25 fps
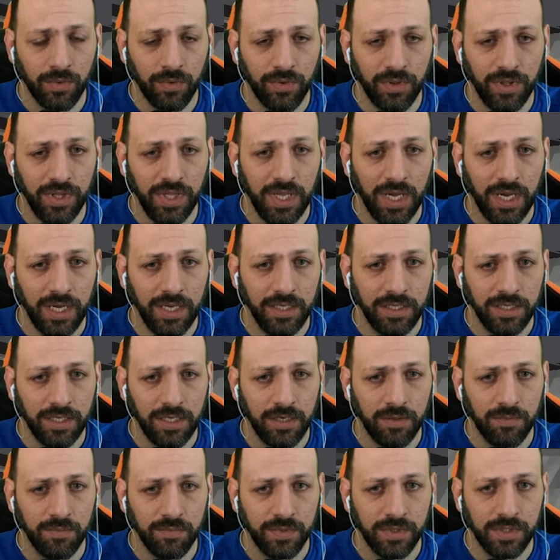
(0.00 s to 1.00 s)
the
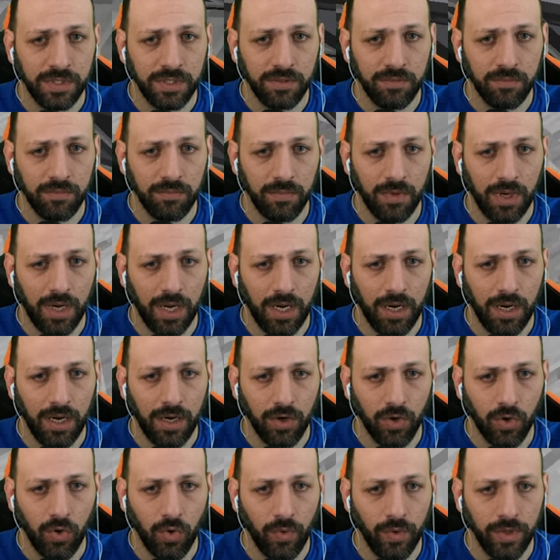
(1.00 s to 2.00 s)
items
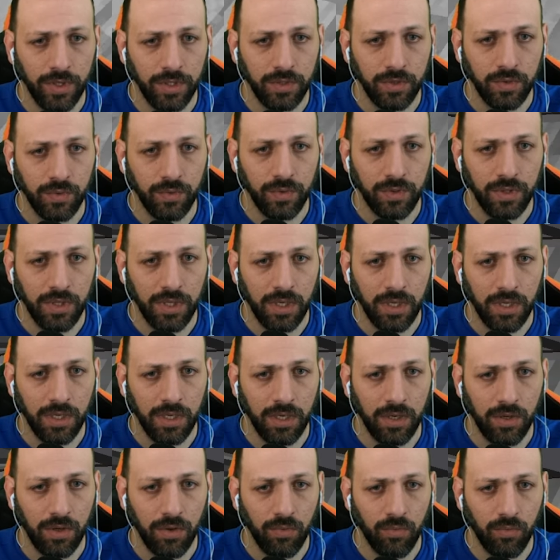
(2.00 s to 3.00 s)
are going to
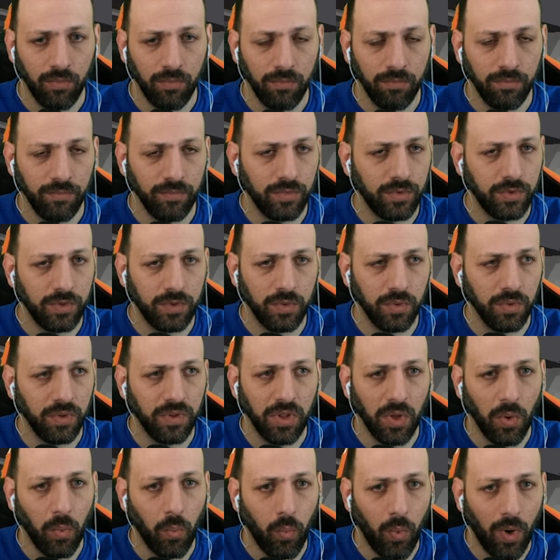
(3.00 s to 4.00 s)

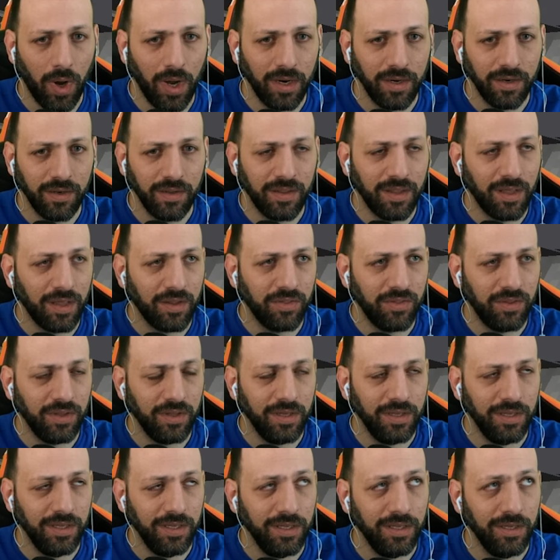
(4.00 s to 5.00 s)
the one that
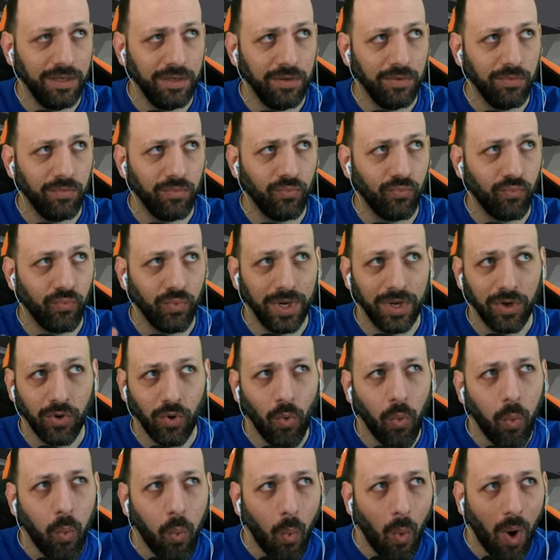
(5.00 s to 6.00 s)
they
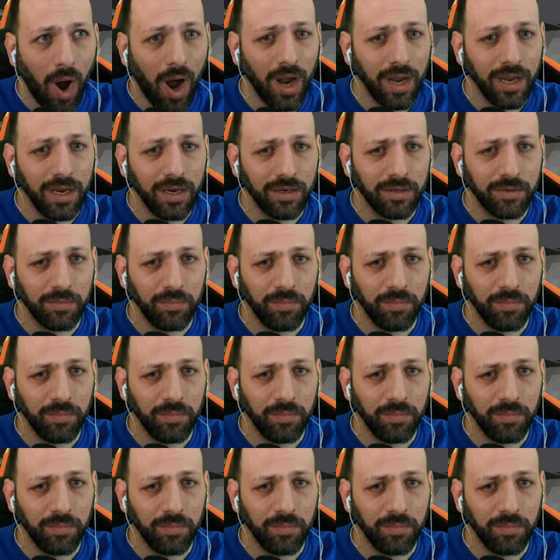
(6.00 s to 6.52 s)
required,